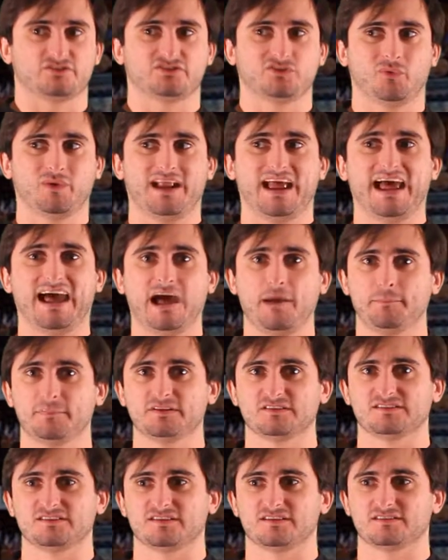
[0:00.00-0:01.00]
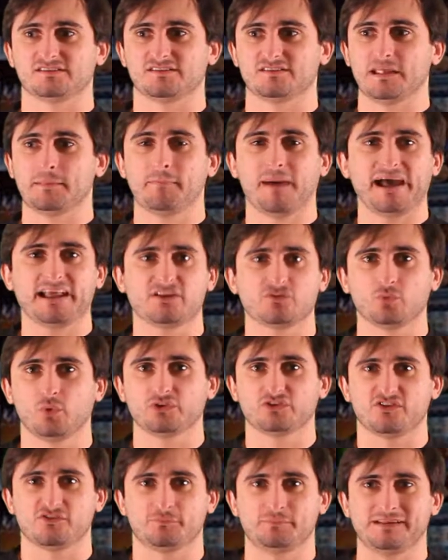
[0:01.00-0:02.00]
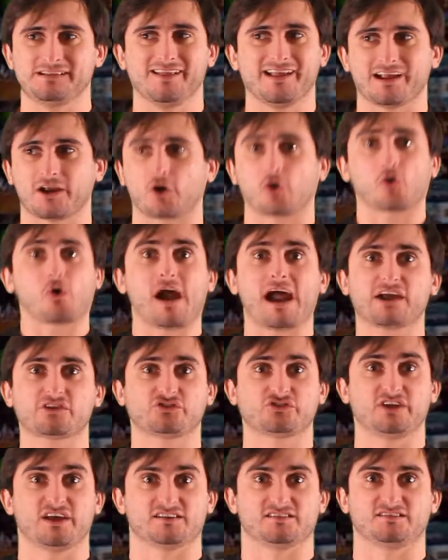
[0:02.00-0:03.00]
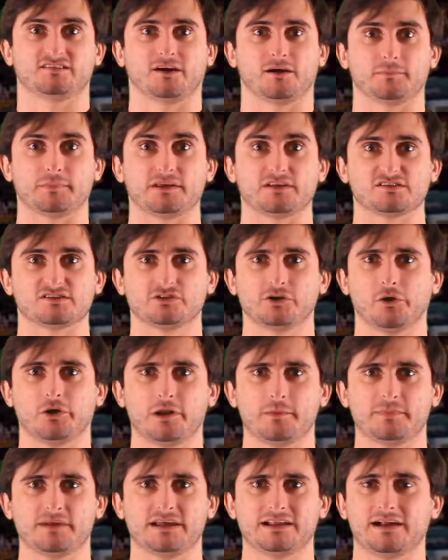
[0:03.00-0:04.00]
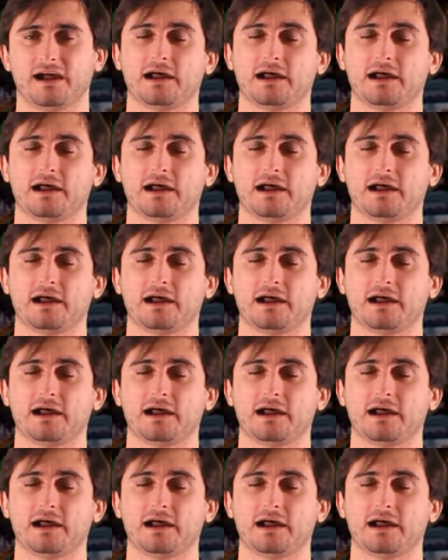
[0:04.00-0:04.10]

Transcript: So what happens is they might as well just be like crash test dummies. You know what I mean?